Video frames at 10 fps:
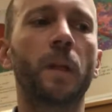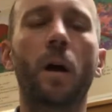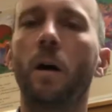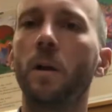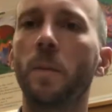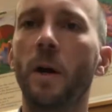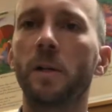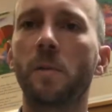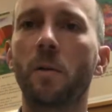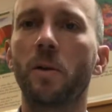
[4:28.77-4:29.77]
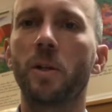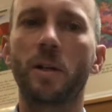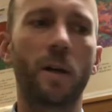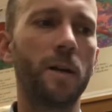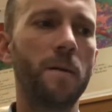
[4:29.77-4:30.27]
Unpause me when you're
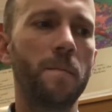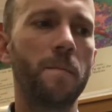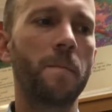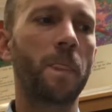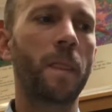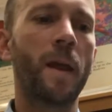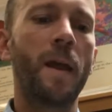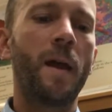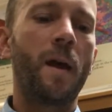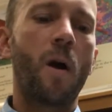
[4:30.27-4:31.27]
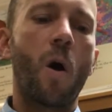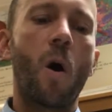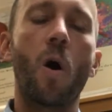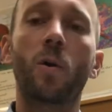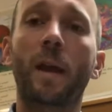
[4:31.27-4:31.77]
done.
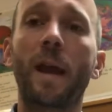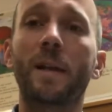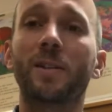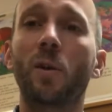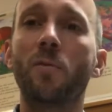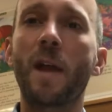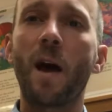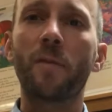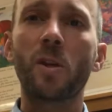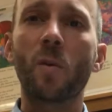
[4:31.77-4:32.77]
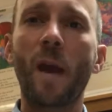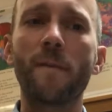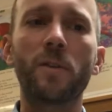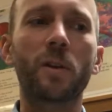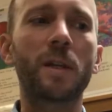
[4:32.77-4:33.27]
Okay, so now that you have
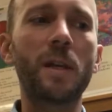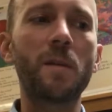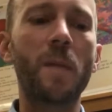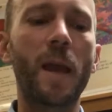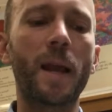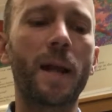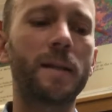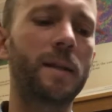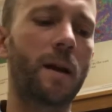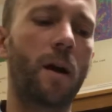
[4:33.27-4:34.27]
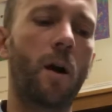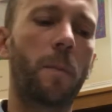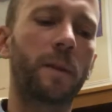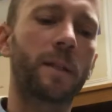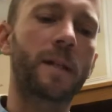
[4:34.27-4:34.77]
your key main idea up
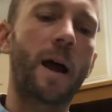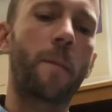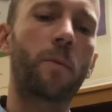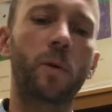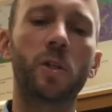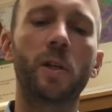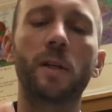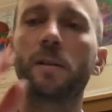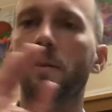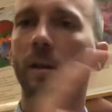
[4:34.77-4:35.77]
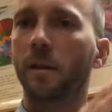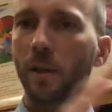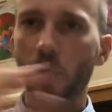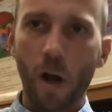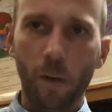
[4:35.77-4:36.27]
at the top, which is that the
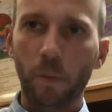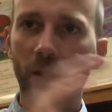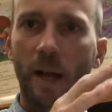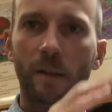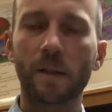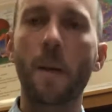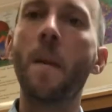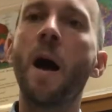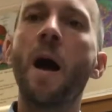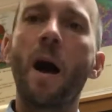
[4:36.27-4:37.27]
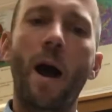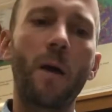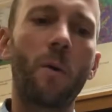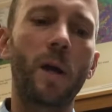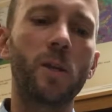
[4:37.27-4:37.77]
dog protects them, I
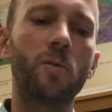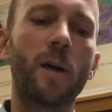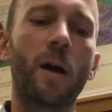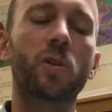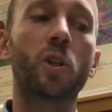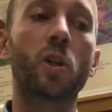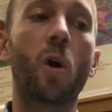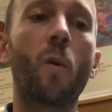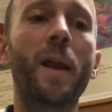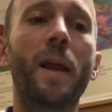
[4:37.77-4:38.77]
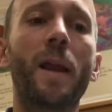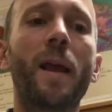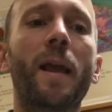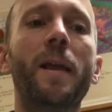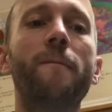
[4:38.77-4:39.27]
want you now to go in
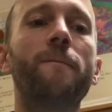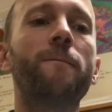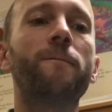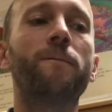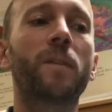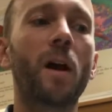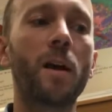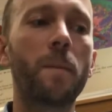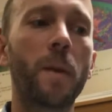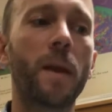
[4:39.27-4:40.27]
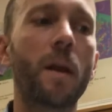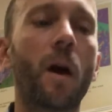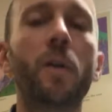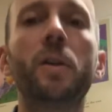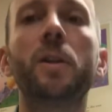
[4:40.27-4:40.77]
and type in
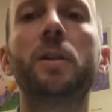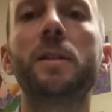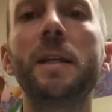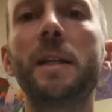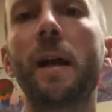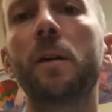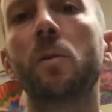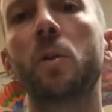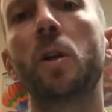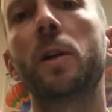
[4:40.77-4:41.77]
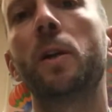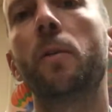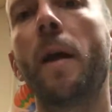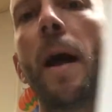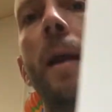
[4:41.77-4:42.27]
under your details, which are your
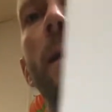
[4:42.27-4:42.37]
red,